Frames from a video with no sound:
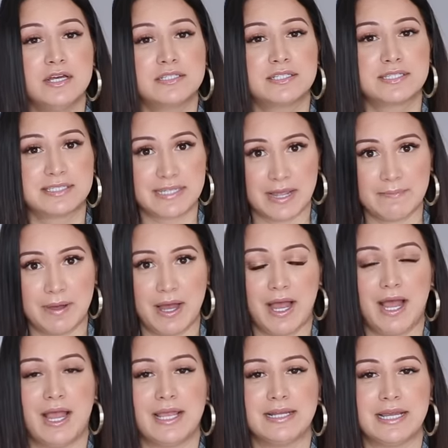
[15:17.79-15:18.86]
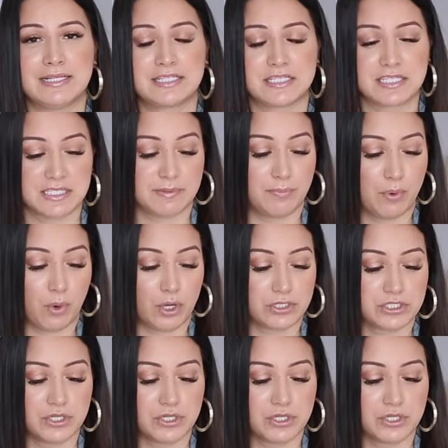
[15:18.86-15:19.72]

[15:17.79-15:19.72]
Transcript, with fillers: to stand behind and to support.